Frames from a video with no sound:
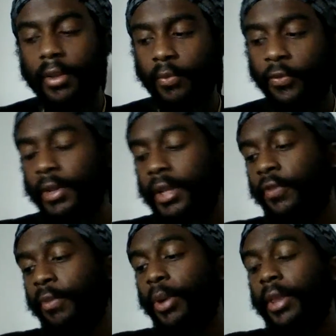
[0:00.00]

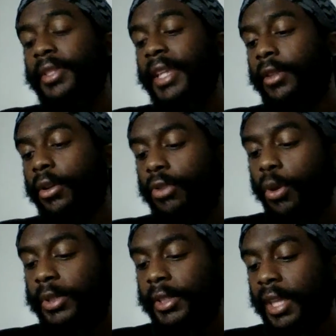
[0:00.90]
For brothers that don't know
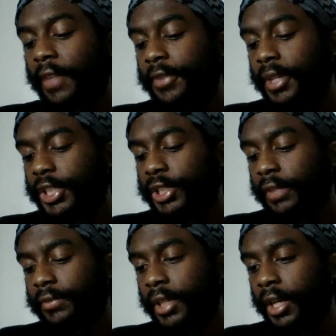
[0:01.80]
what the definition
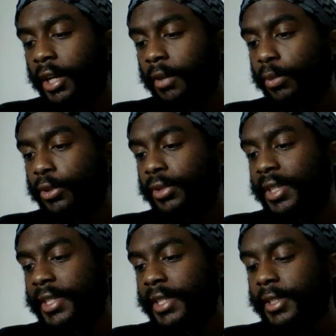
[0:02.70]
of when you
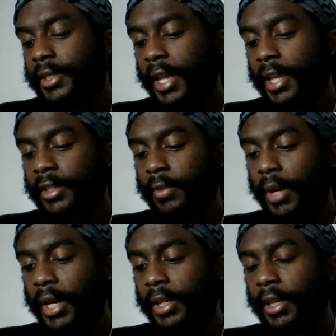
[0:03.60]
desensitize
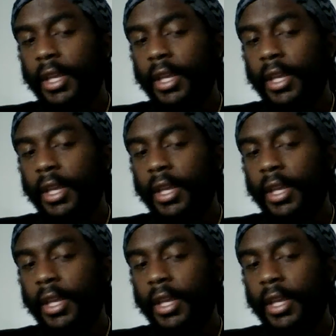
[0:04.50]
somebody,